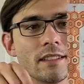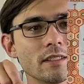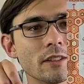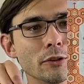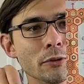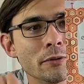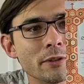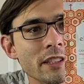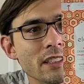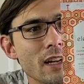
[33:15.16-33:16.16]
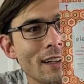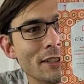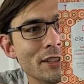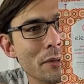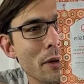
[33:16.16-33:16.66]
Gluten-free,
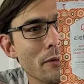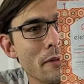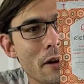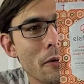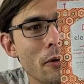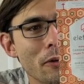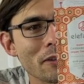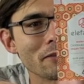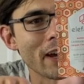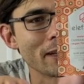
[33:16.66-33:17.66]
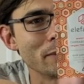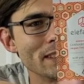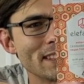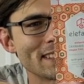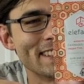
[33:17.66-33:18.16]
non-GMO, no corn, vitamin C.